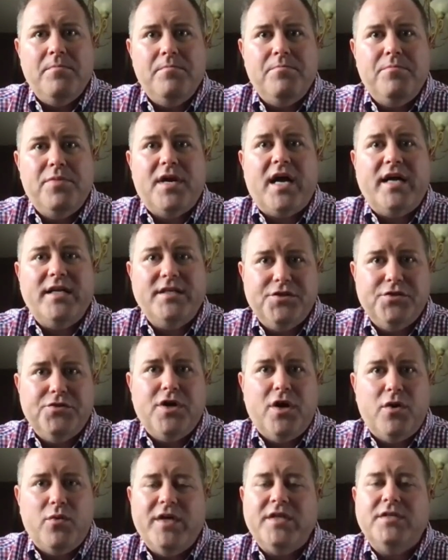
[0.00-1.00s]
But I do
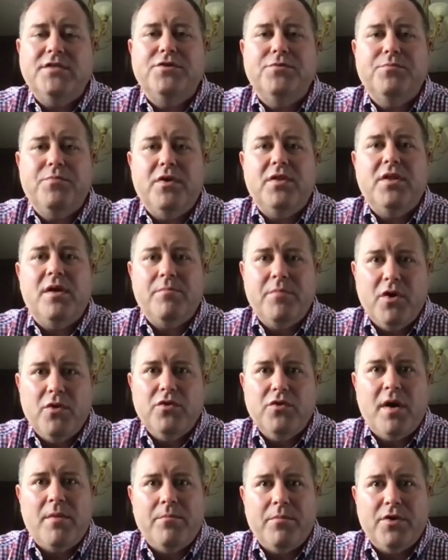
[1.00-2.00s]
go into Palumbo
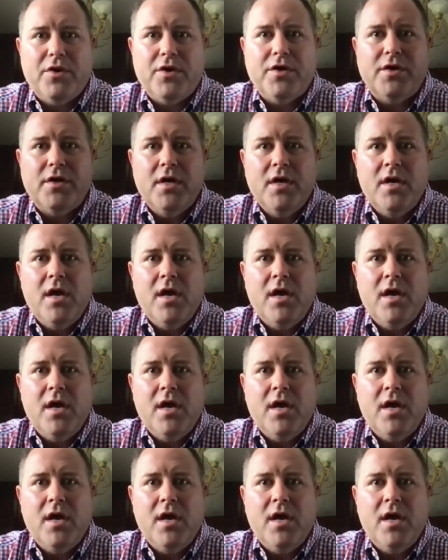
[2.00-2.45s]
Lumber,